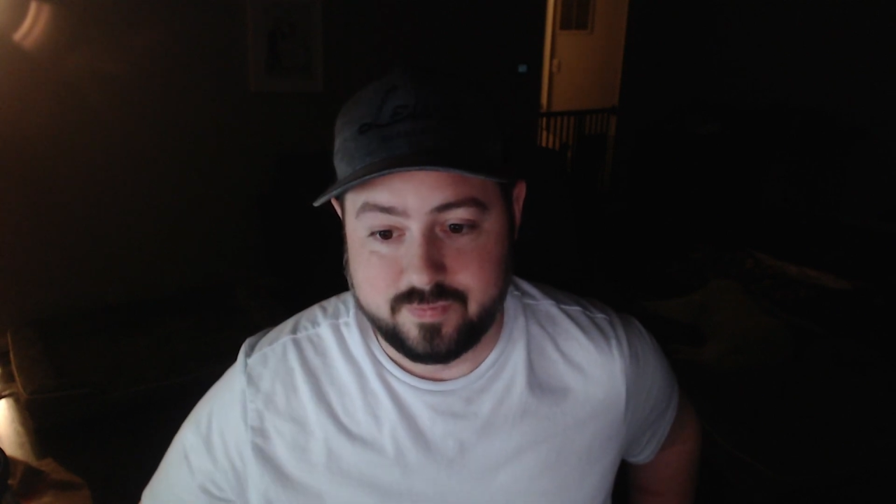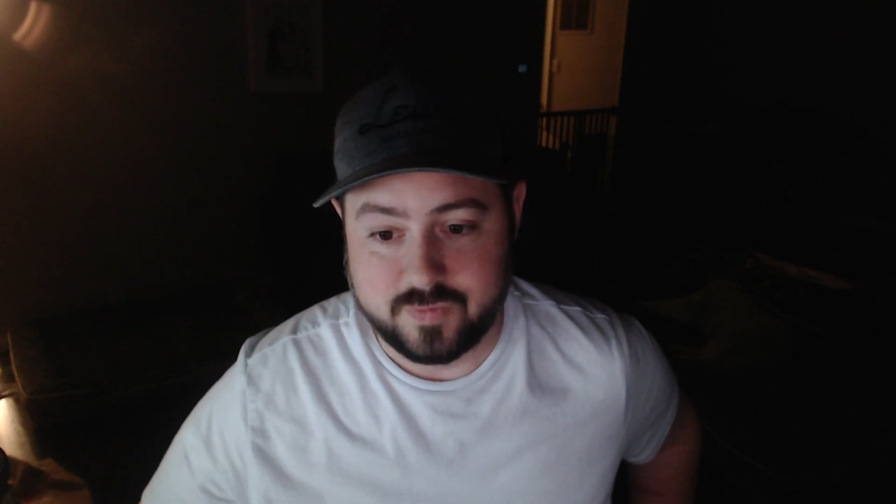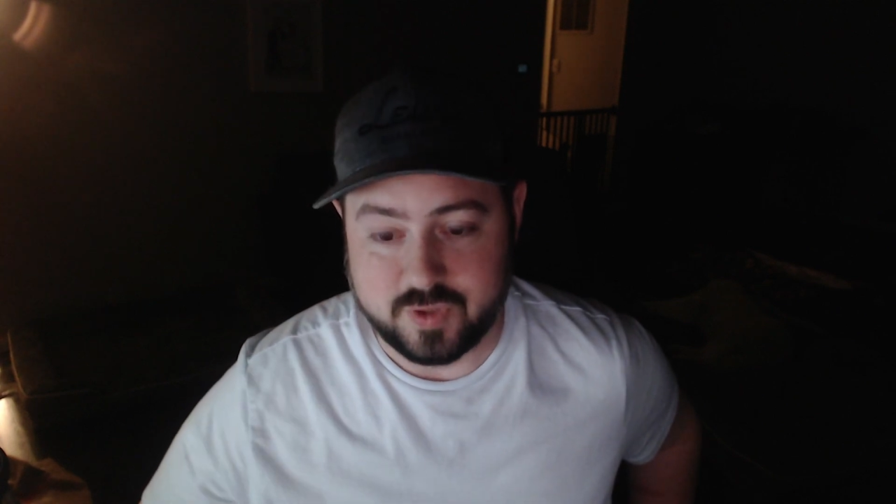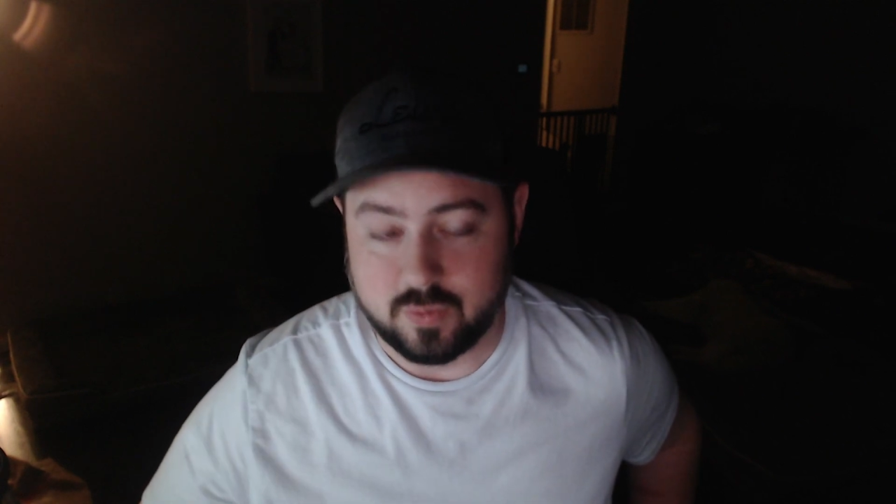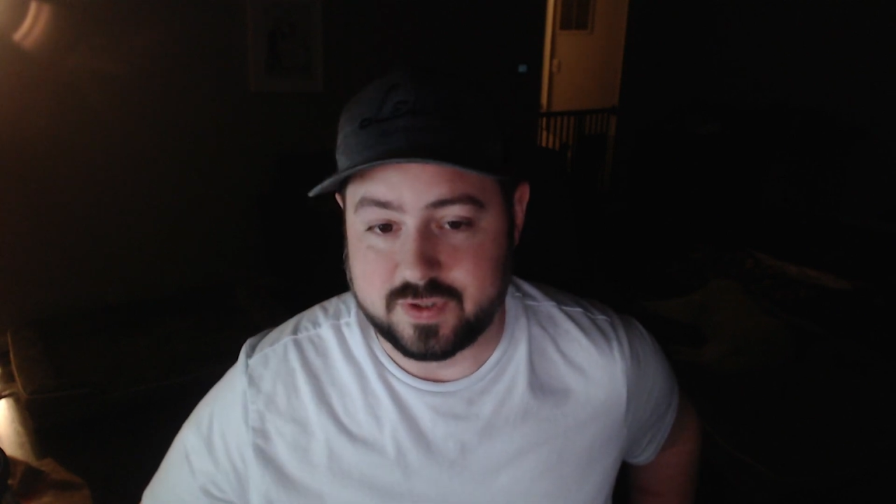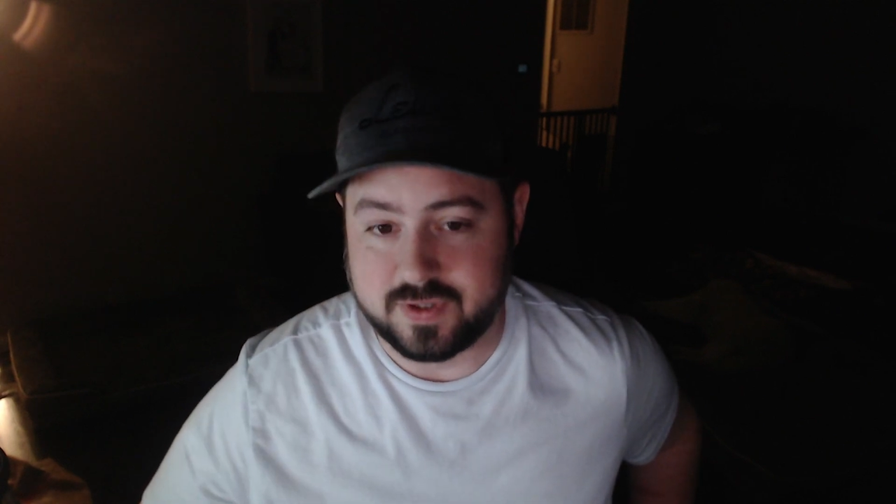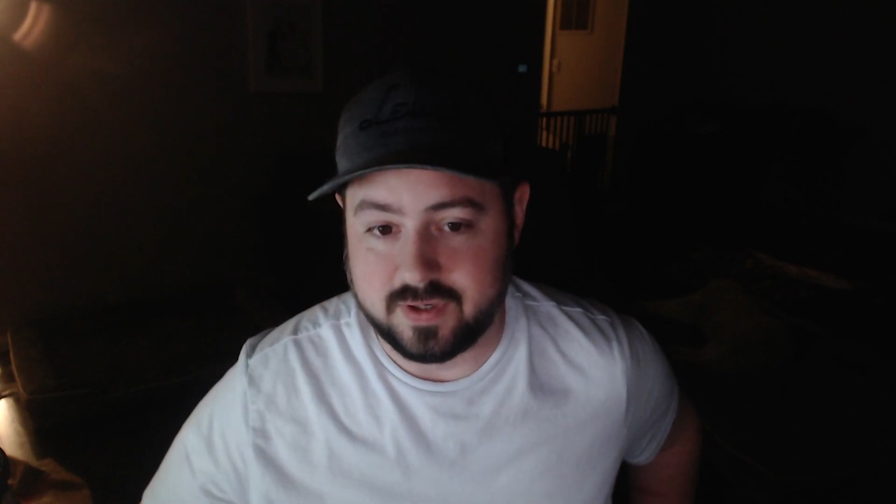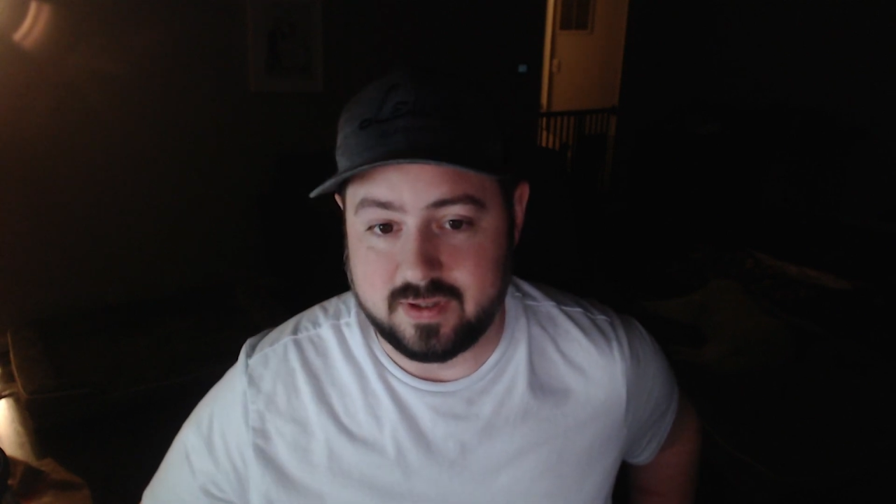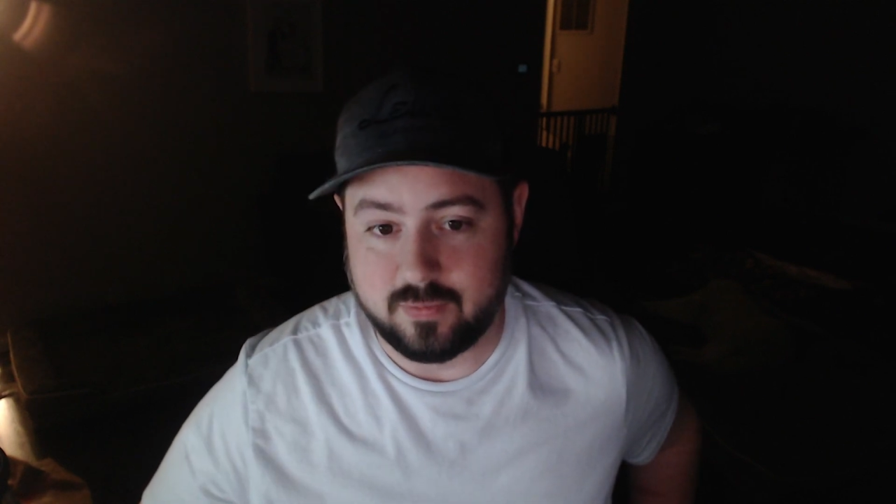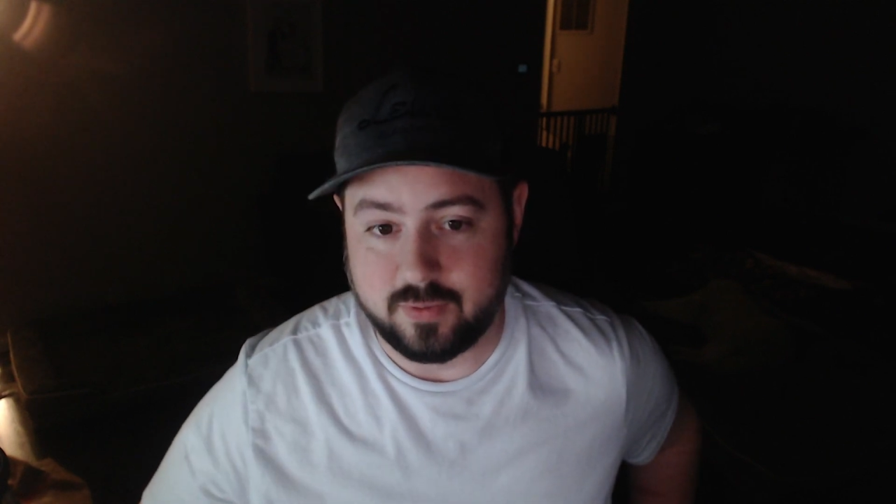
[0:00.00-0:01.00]
So it was
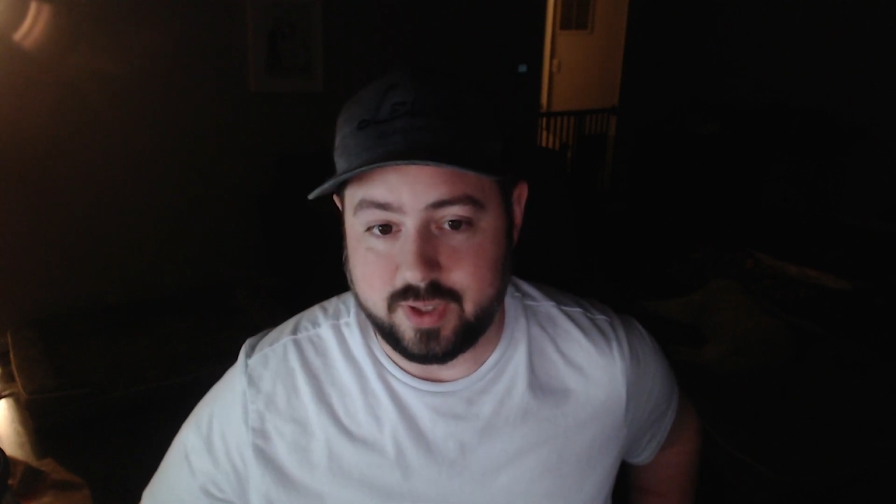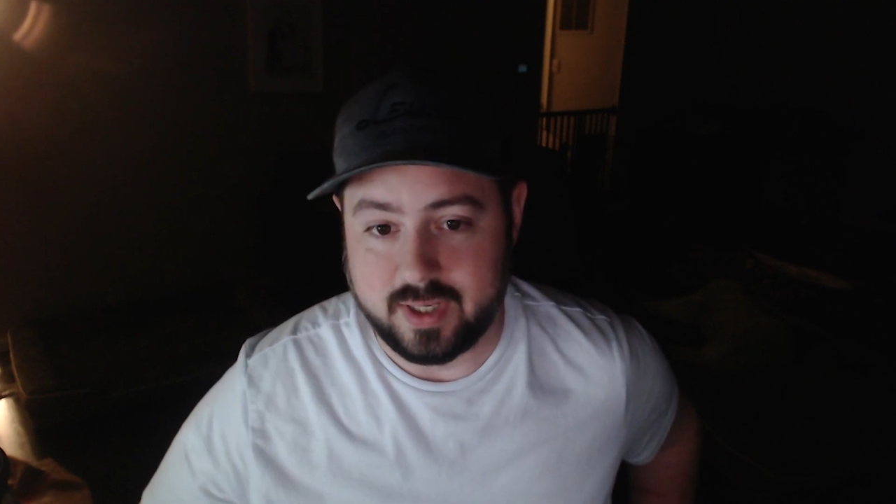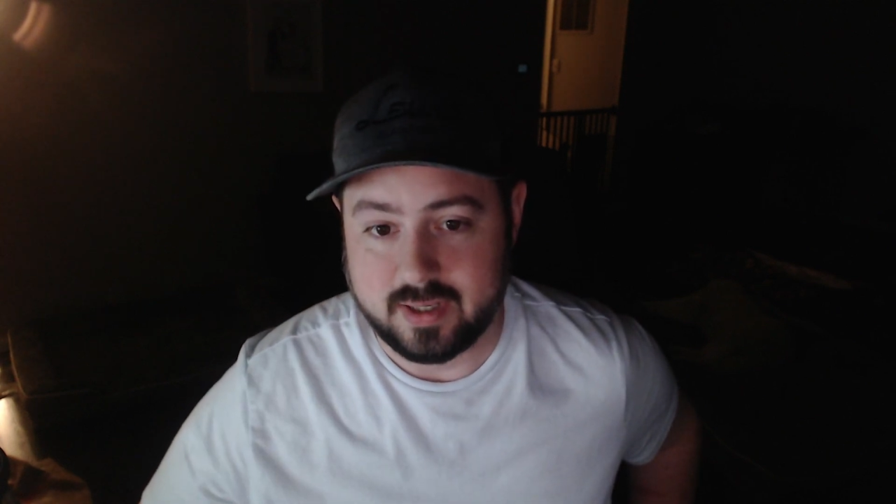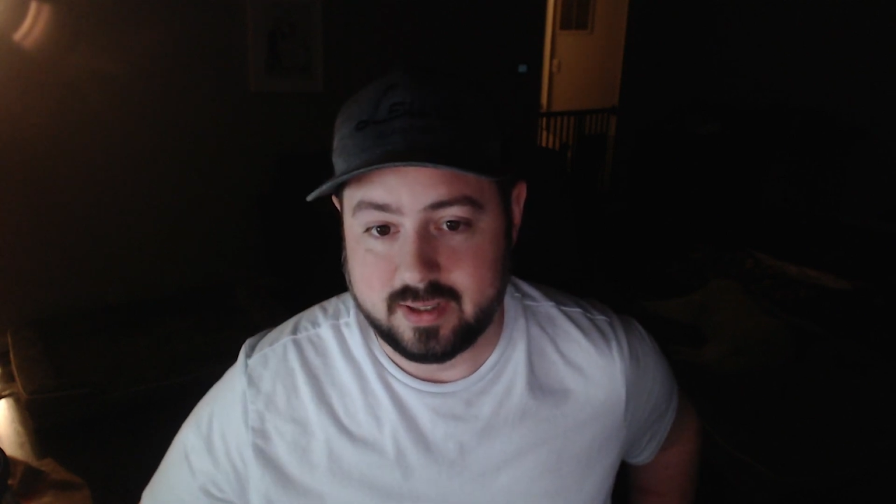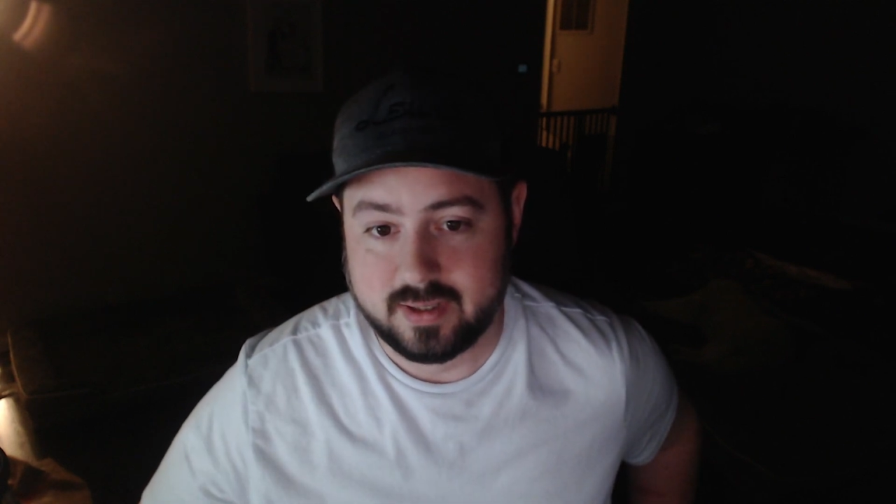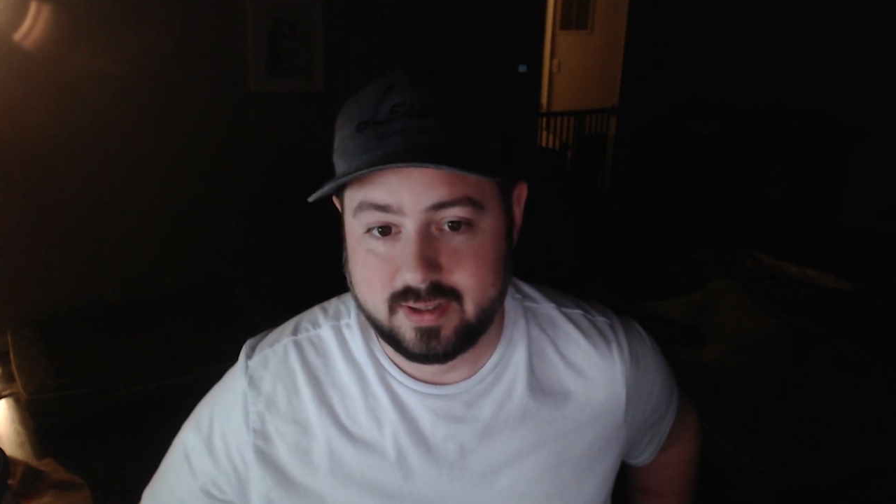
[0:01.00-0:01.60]
good that we